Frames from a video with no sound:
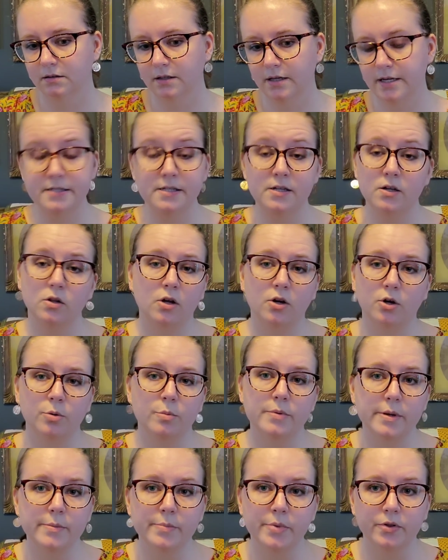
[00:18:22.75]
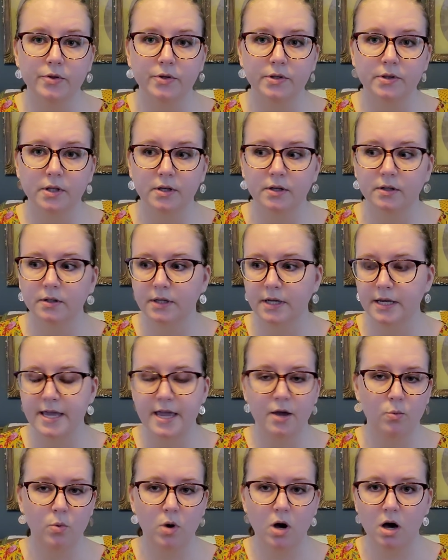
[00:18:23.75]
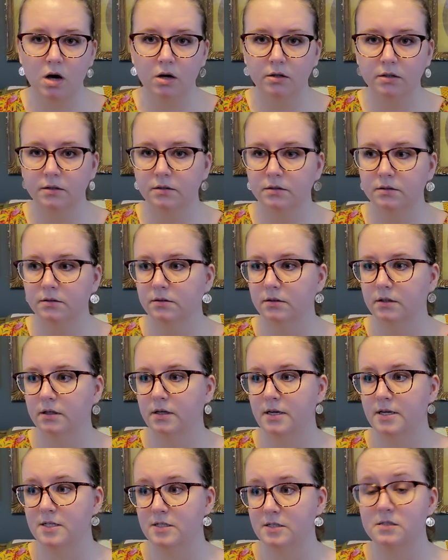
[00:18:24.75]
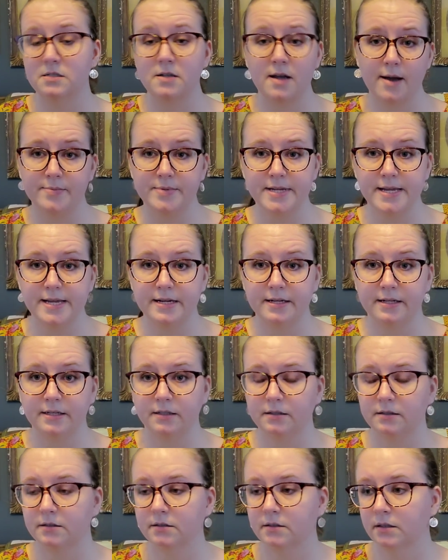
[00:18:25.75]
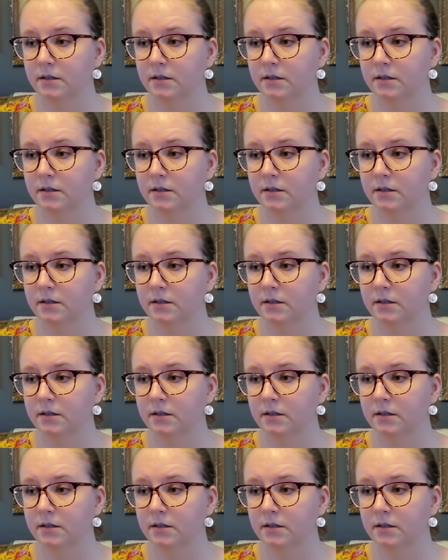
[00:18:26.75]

He's no longer my brother-in-law. He can't walk. He's stopped eating.